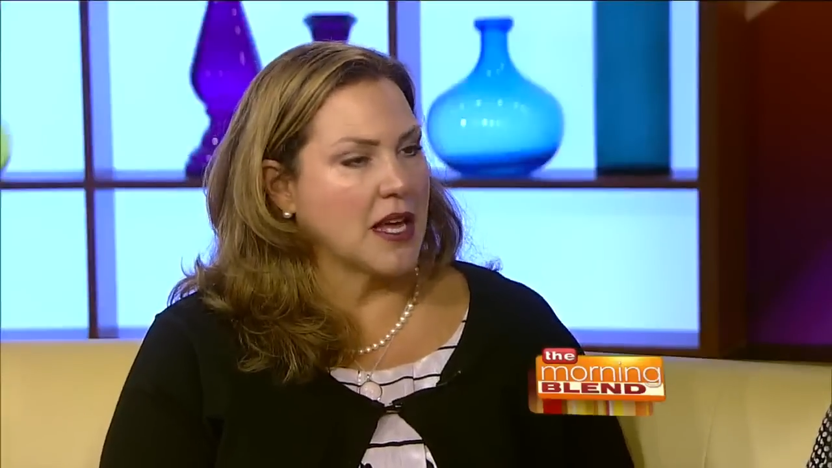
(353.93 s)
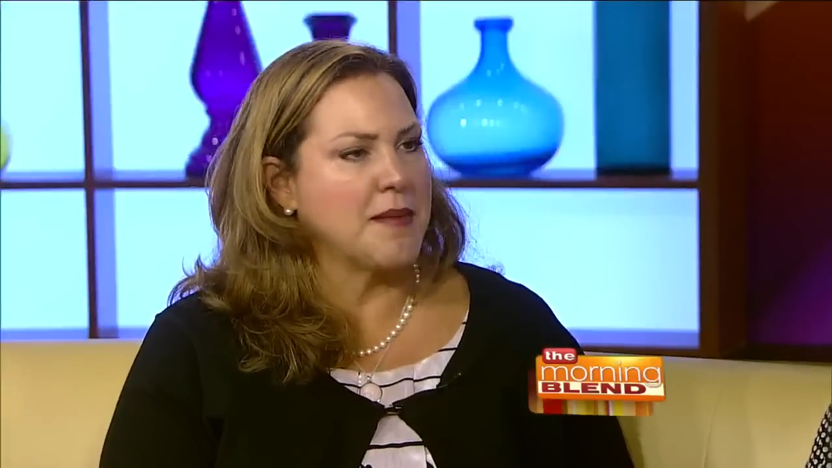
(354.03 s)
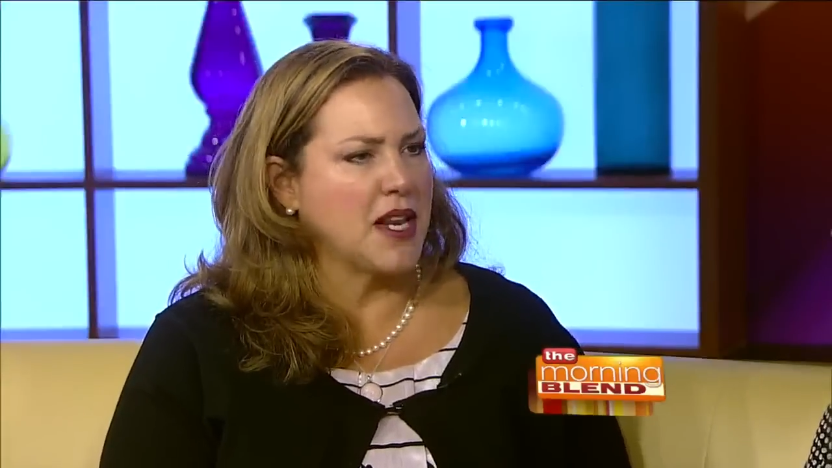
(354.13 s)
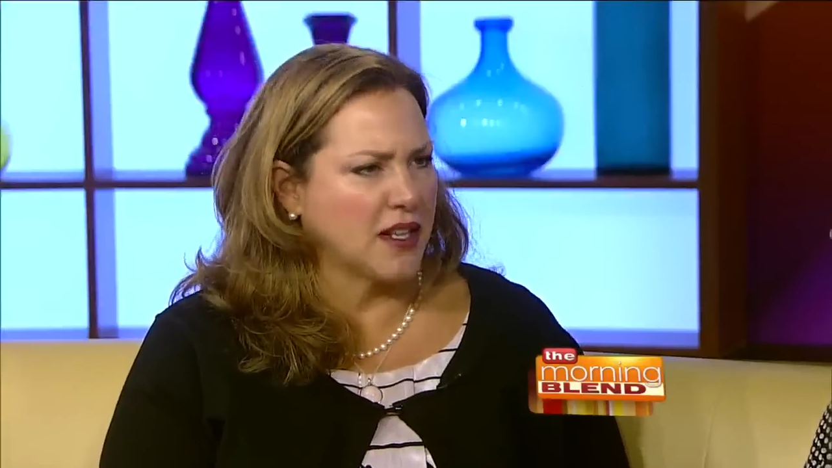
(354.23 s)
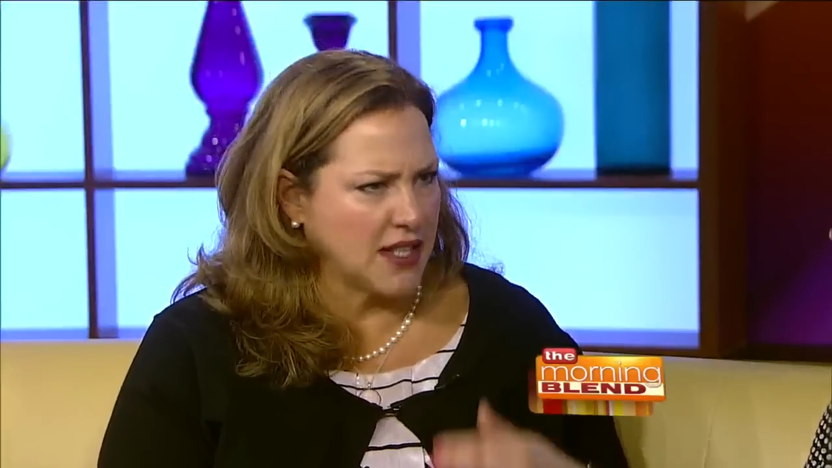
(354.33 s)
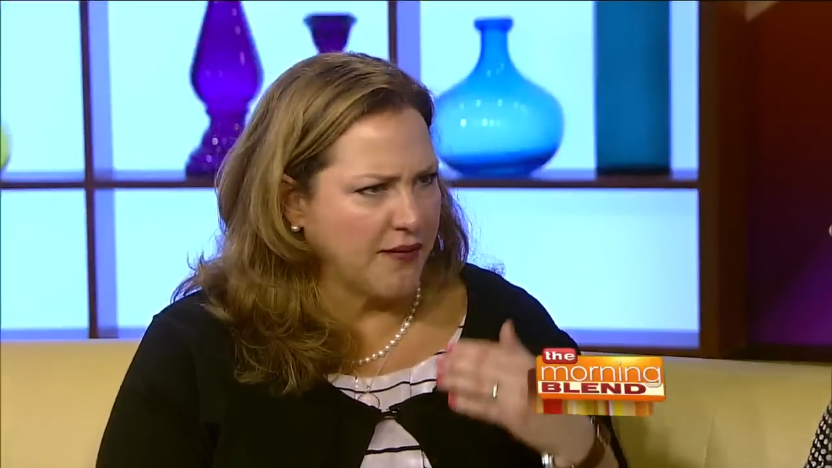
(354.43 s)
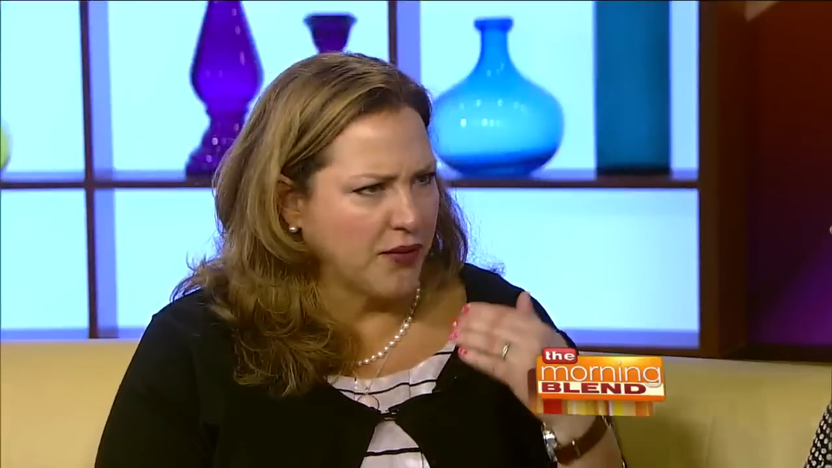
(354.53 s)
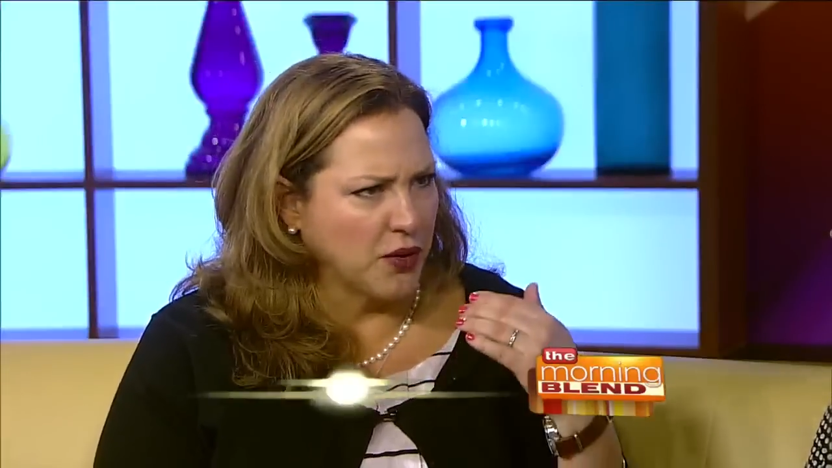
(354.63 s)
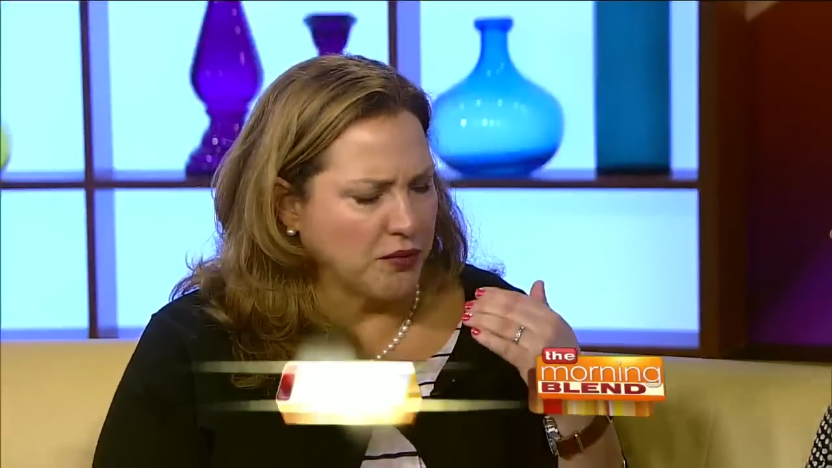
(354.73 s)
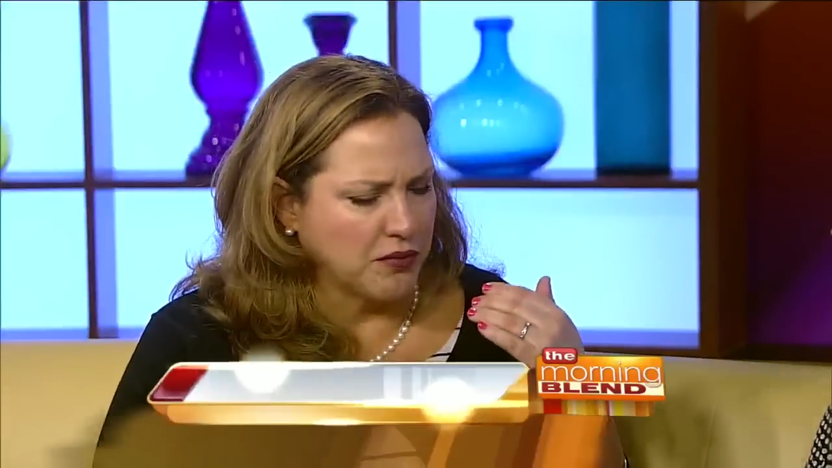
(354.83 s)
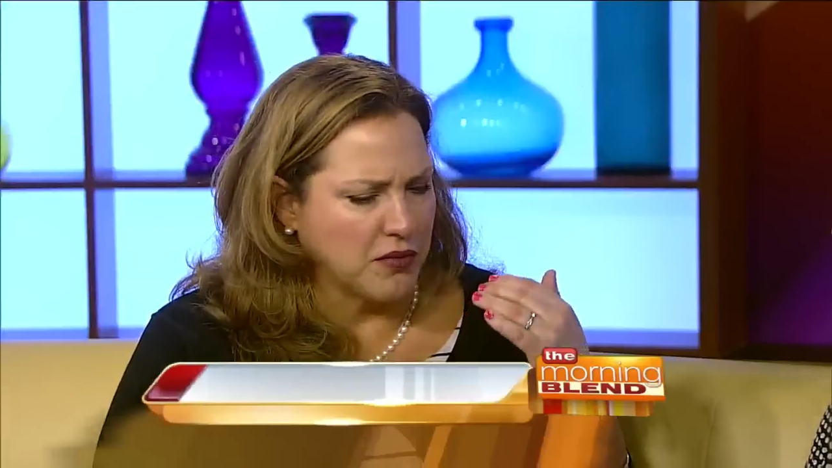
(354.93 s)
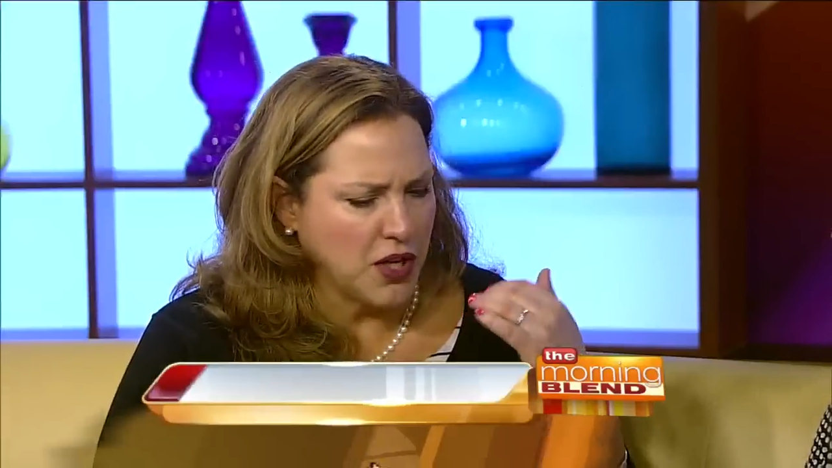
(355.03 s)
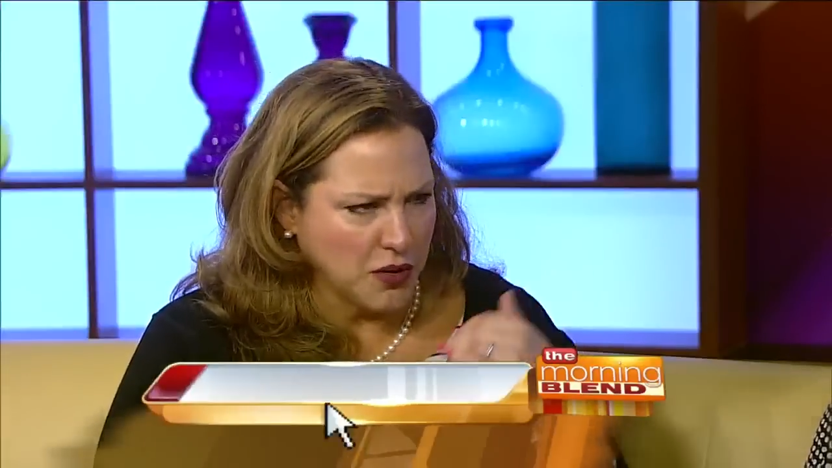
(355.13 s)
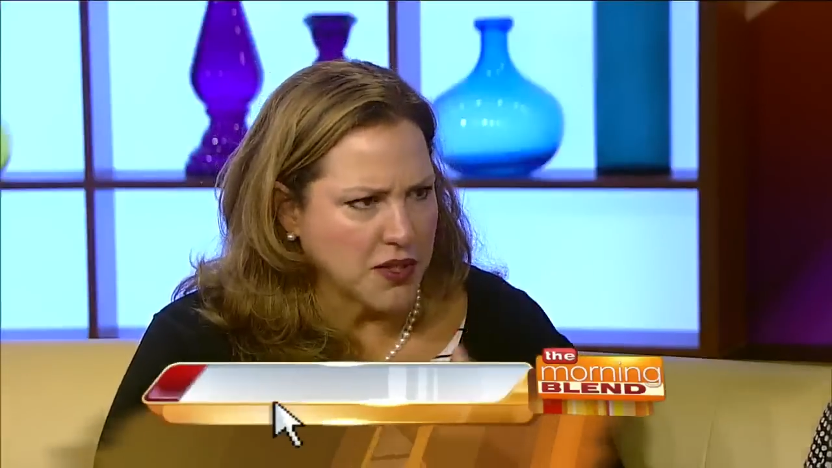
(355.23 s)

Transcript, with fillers: I mean, except for you know